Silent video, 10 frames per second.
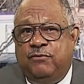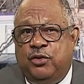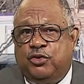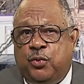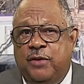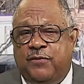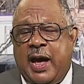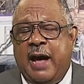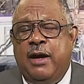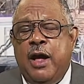verse
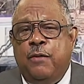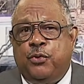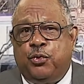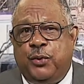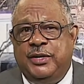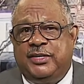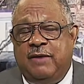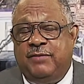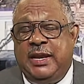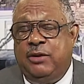25 through
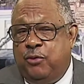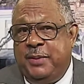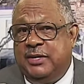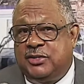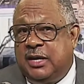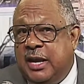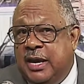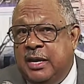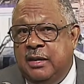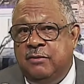27, that he would be a
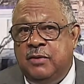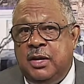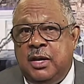slave